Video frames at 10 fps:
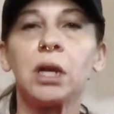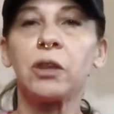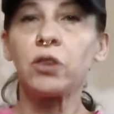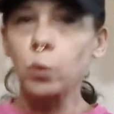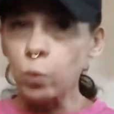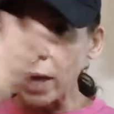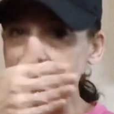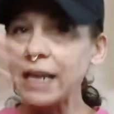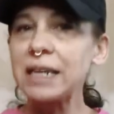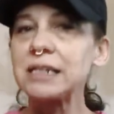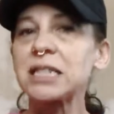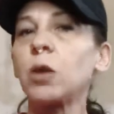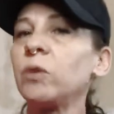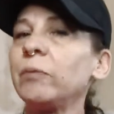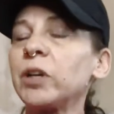the ways
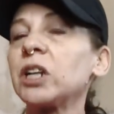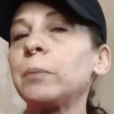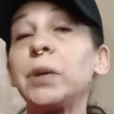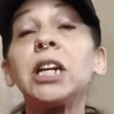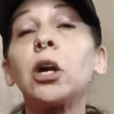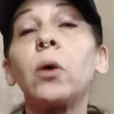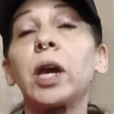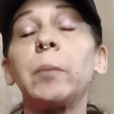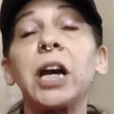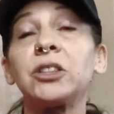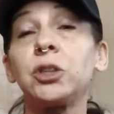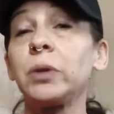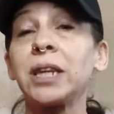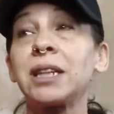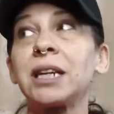that we've been going about
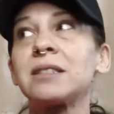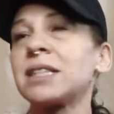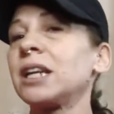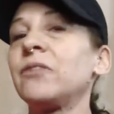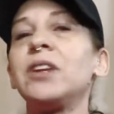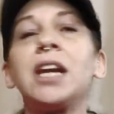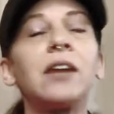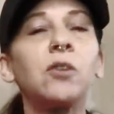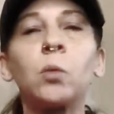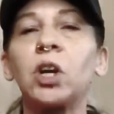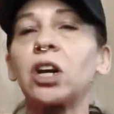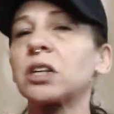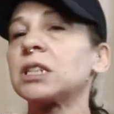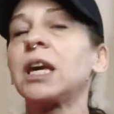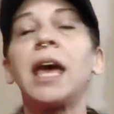doing things that have never
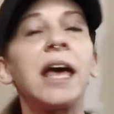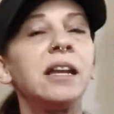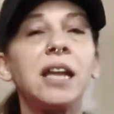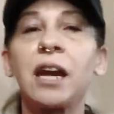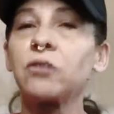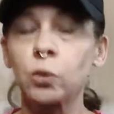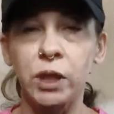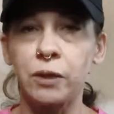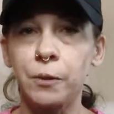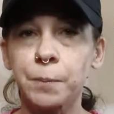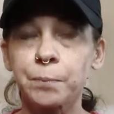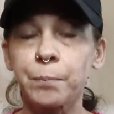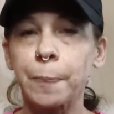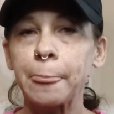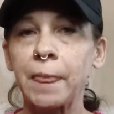worked and never will.
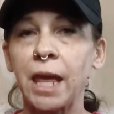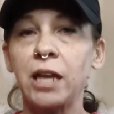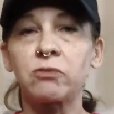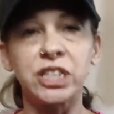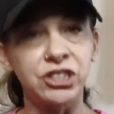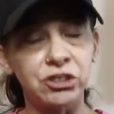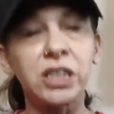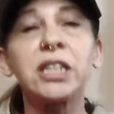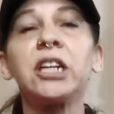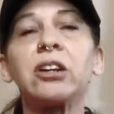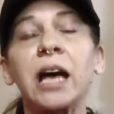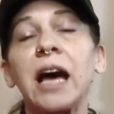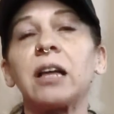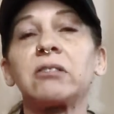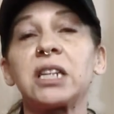And restricting your
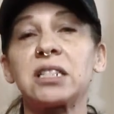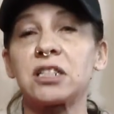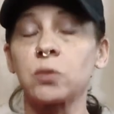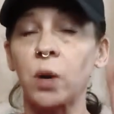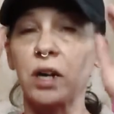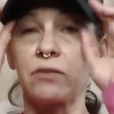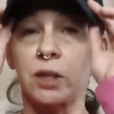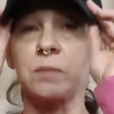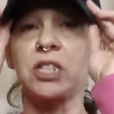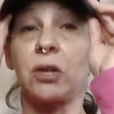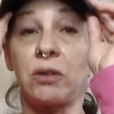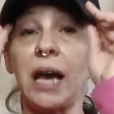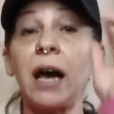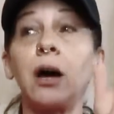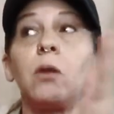calories is one of them. So
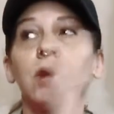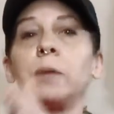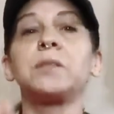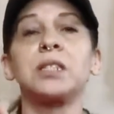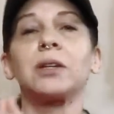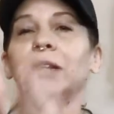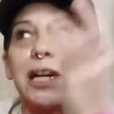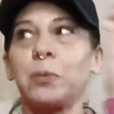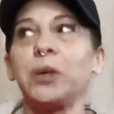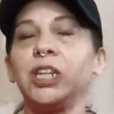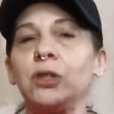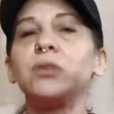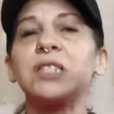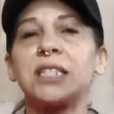now, like when you